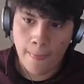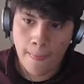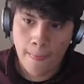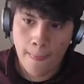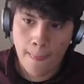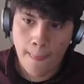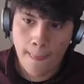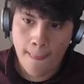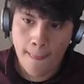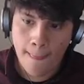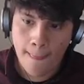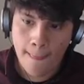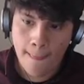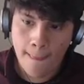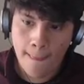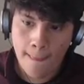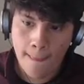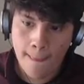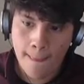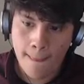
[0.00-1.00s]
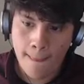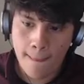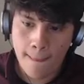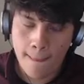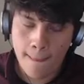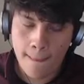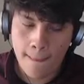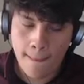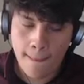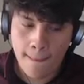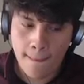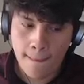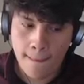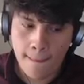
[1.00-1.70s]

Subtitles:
(silence)